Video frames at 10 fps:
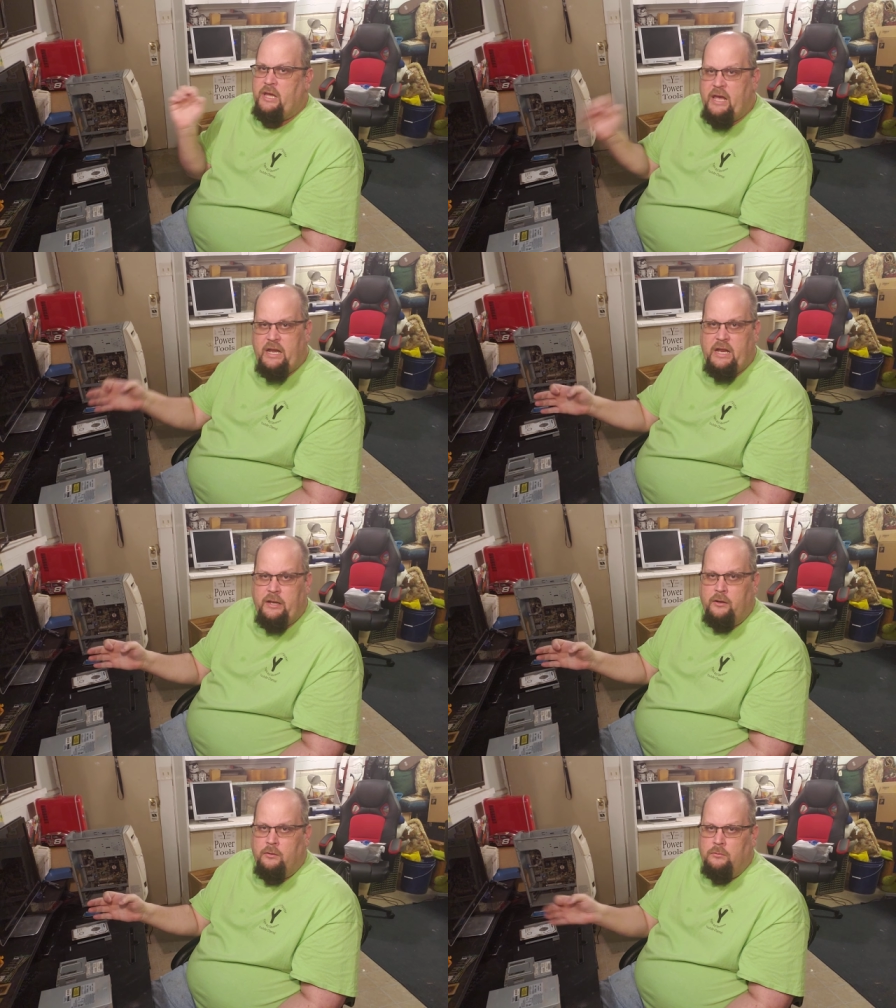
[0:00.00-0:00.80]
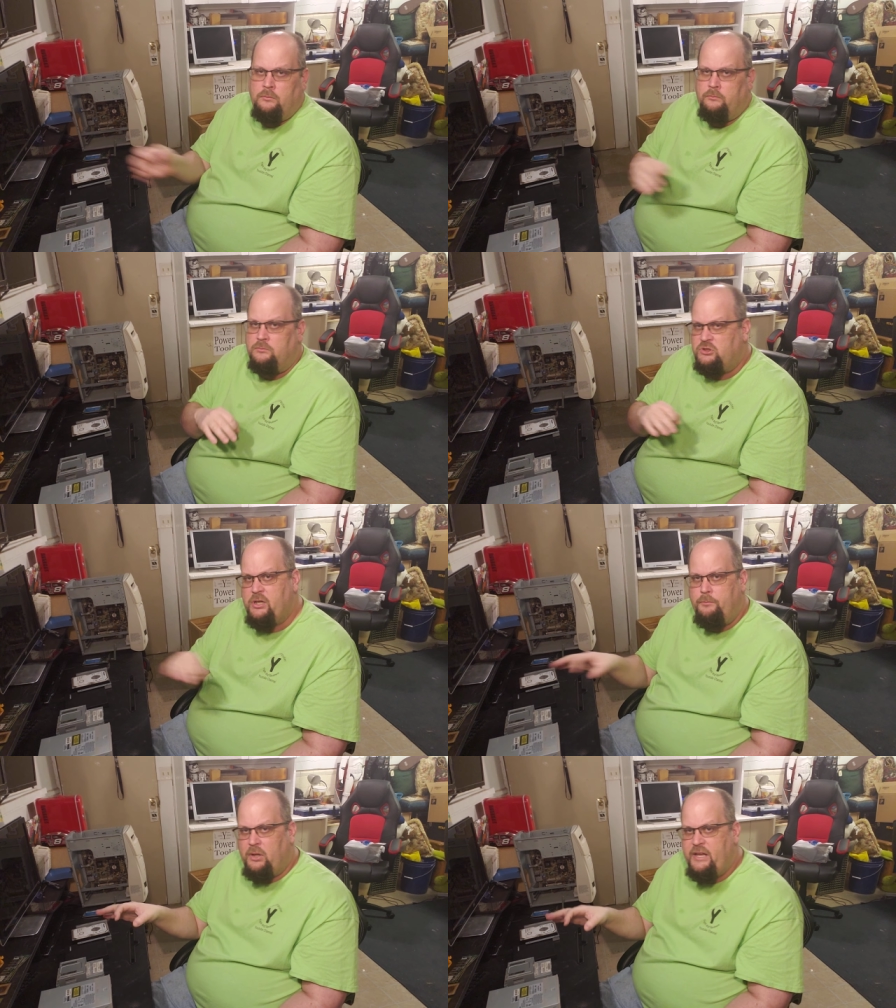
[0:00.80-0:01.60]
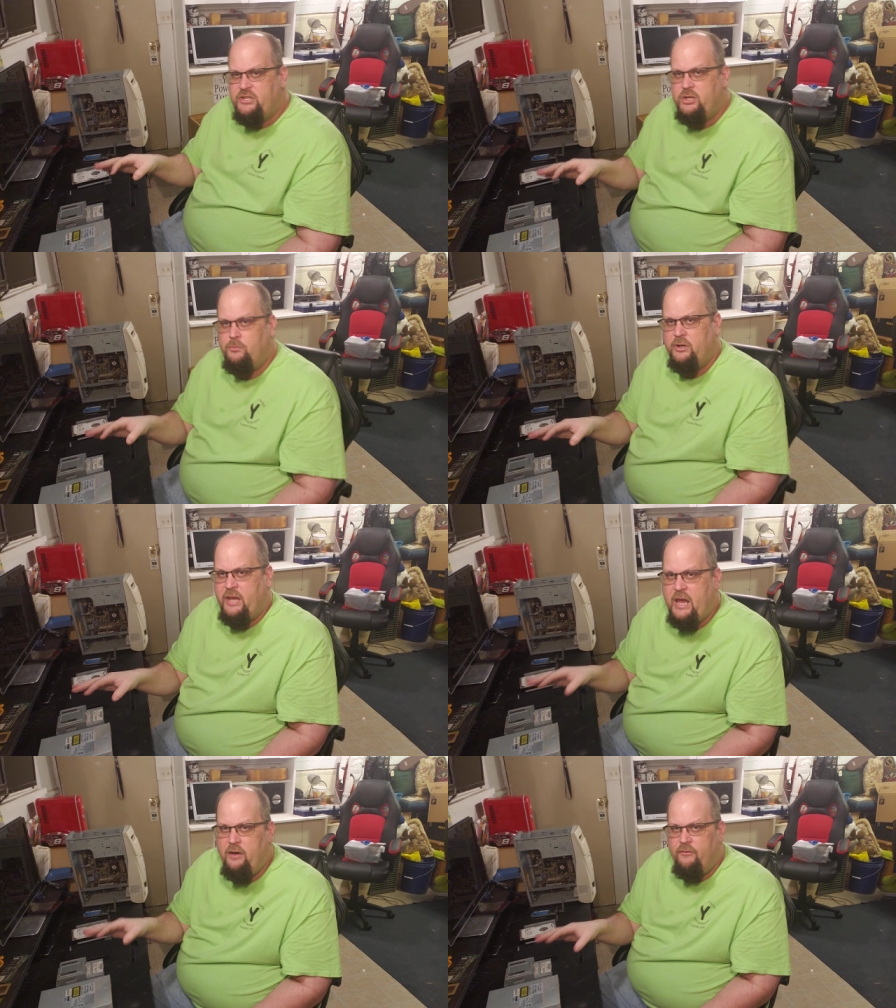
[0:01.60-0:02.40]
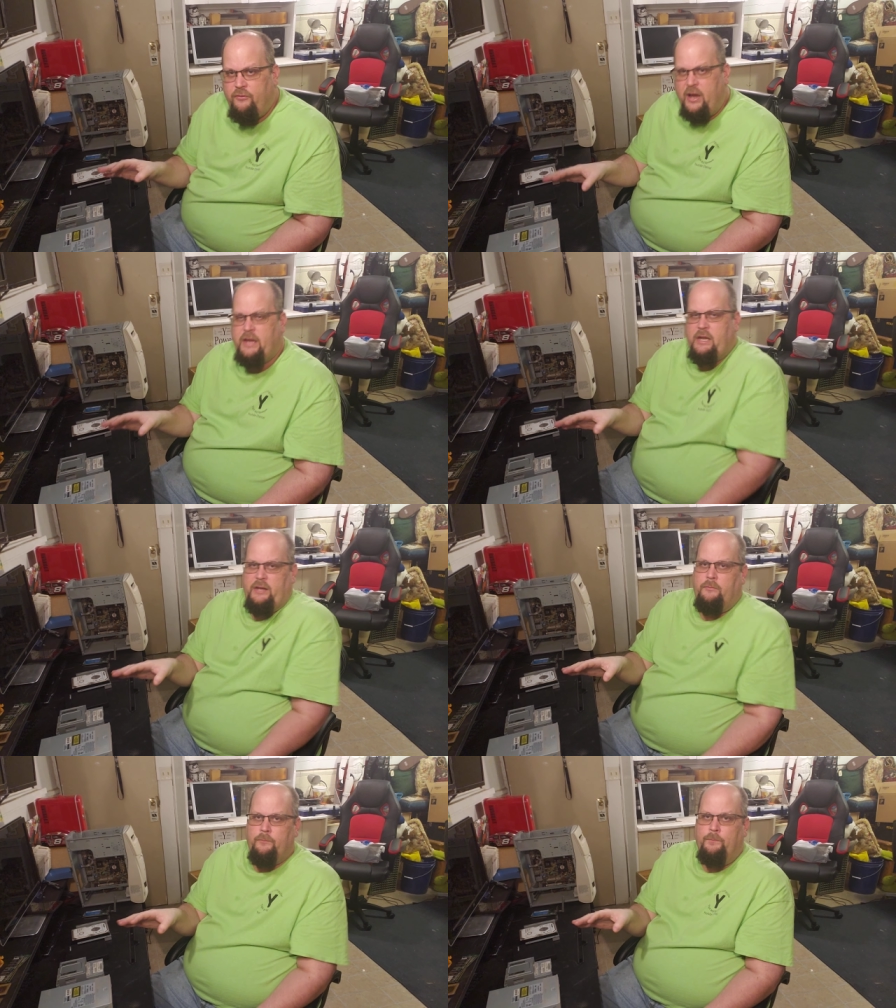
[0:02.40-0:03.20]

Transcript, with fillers: Hidden. Someplace someone can't find it.